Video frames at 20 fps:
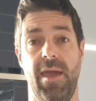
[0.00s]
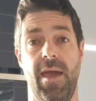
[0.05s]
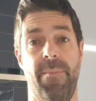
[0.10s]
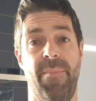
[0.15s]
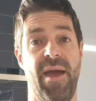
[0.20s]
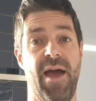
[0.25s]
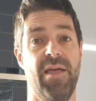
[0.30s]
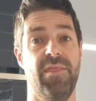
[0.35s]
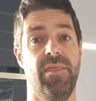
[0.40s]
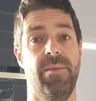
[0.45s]

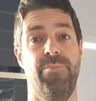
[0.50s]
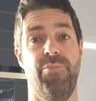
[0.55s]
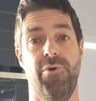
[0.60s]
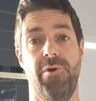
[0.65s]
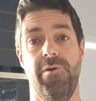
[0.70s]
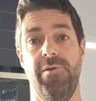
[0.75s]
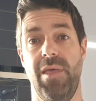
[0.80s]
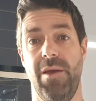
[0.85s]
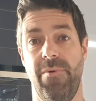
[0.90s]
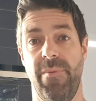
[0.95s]
about the
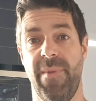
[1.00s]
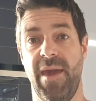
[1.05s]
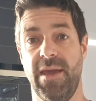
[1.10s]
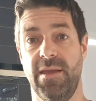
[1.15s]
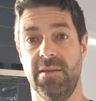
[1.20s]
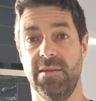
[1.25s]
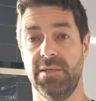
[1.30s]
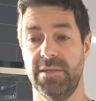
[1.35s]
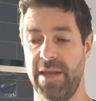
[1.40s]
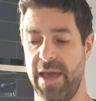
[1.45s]
brew that we're
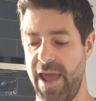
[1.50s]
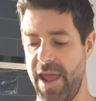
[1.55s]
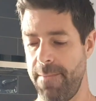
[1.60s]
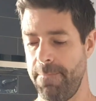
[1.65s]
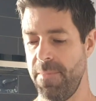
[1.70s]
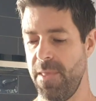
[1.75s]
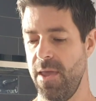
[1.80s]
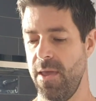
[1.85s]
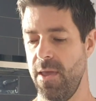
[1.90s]
making today.